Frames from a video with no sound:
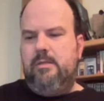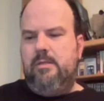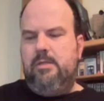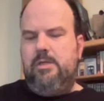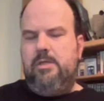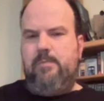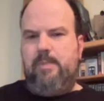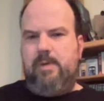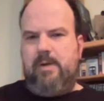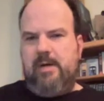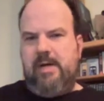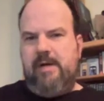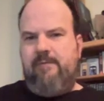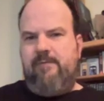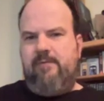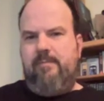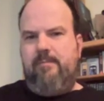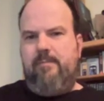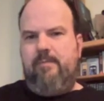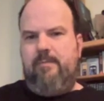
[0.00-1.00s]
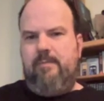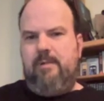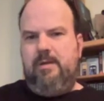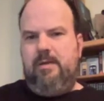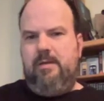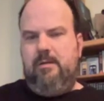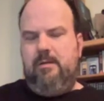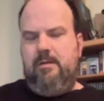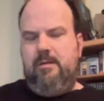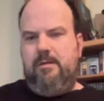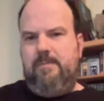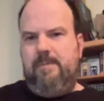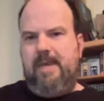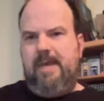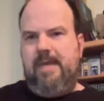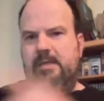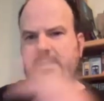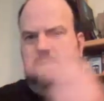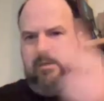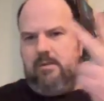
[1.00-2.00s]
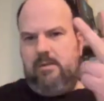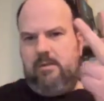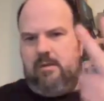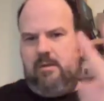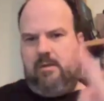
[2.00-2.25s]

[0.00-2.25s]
Spearhead from Space,